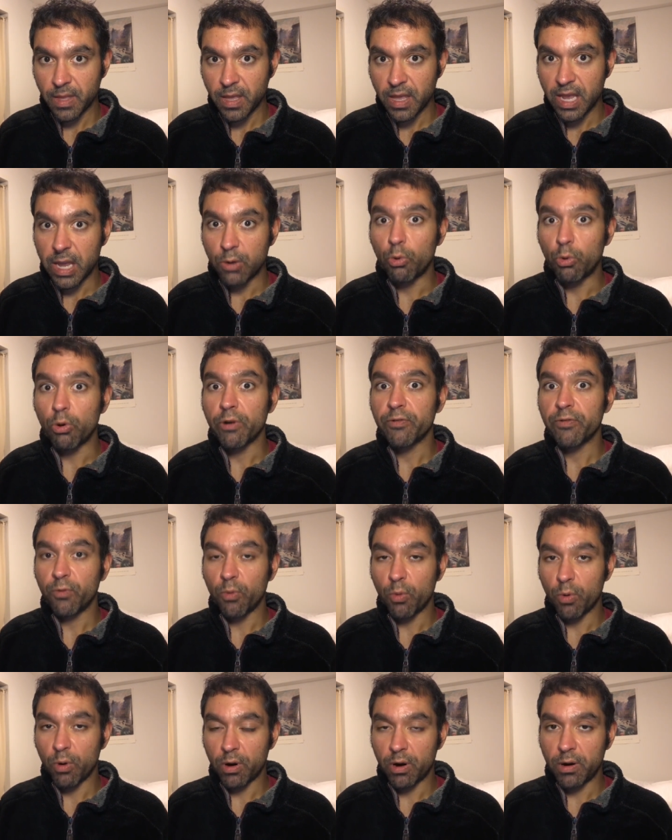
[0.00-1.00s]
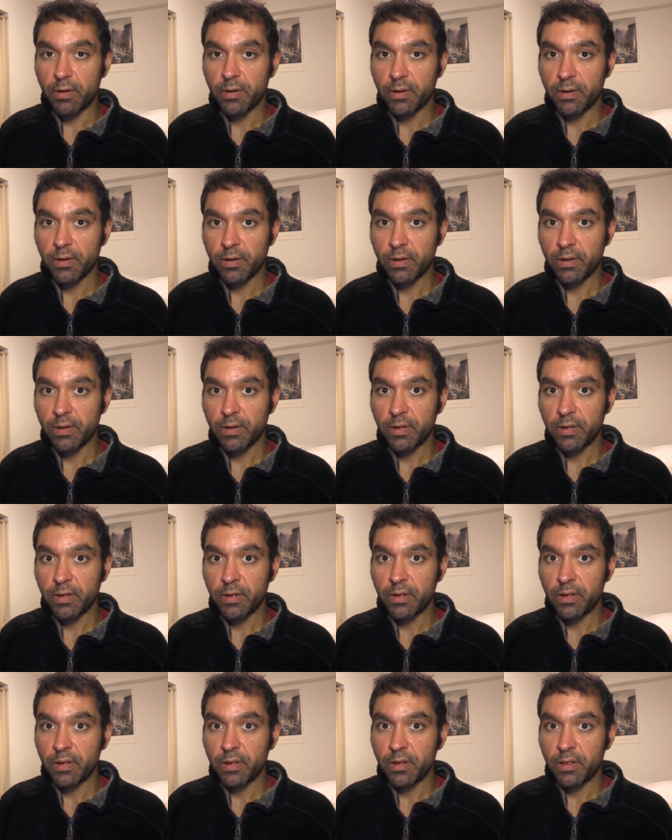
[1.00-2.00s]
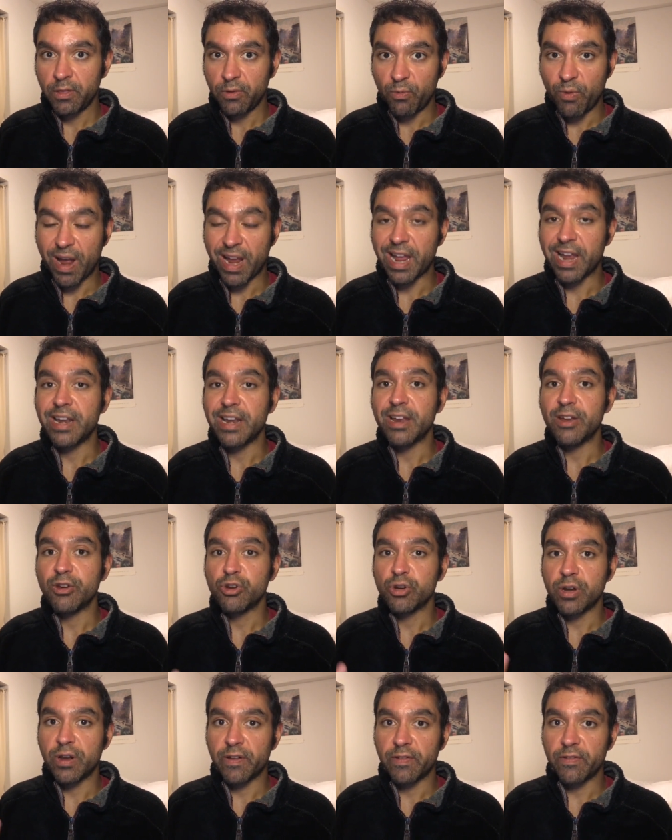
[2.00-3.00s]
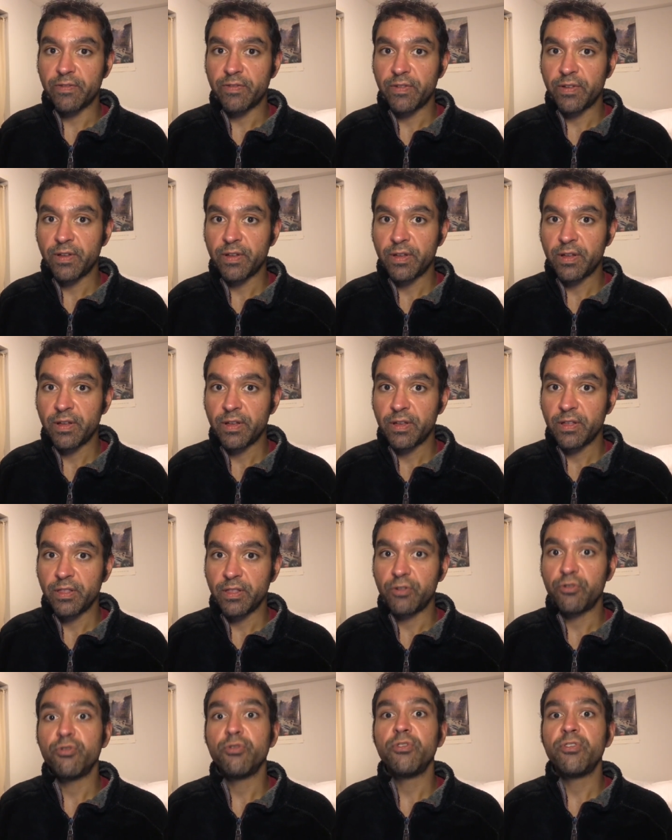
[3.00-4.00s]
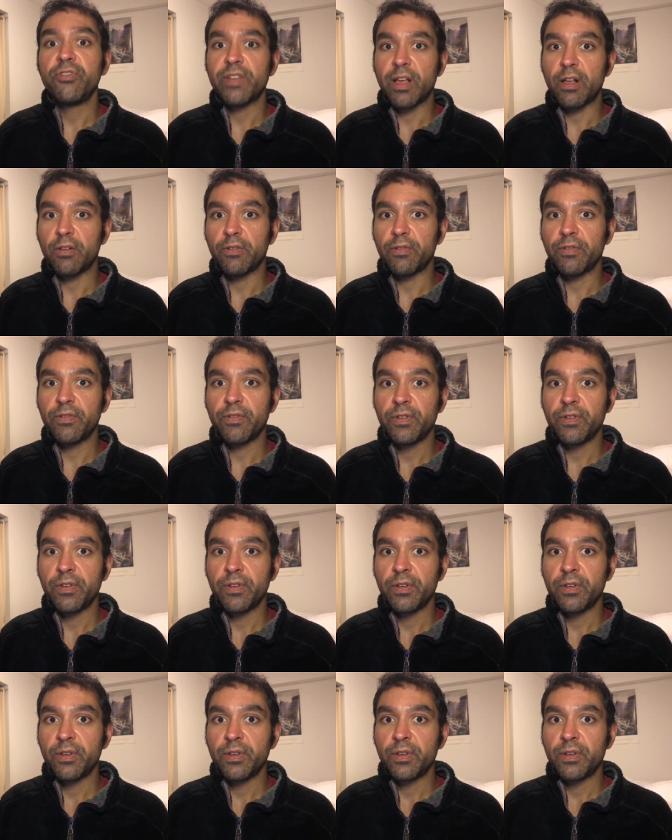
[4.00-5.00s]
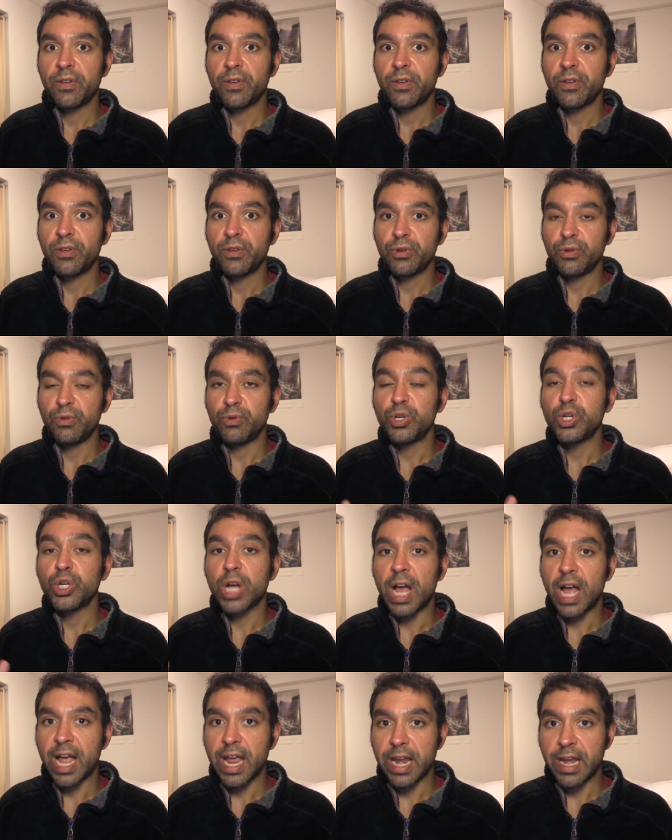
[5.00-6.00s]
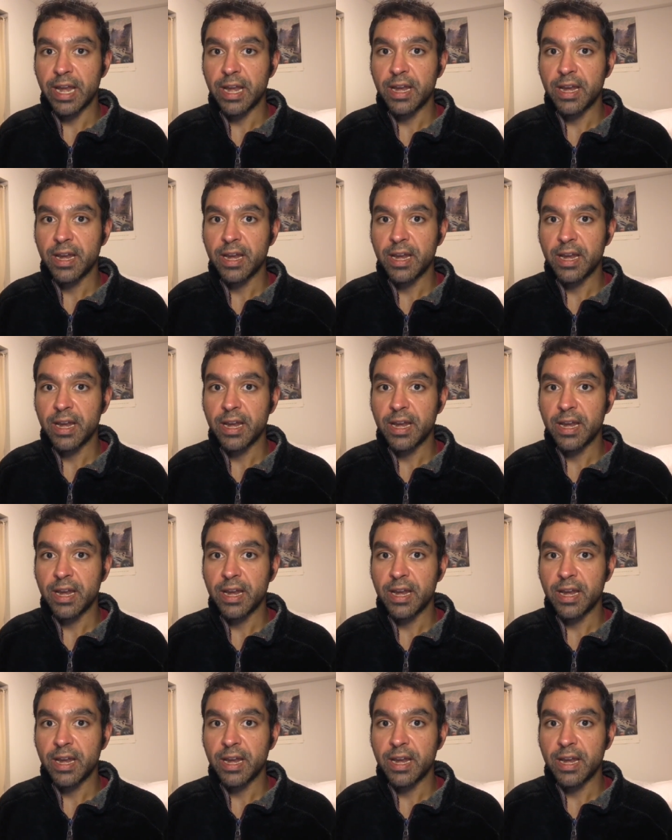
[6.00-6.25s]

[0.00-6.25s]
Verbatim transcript: in order for recognition of the true self to shine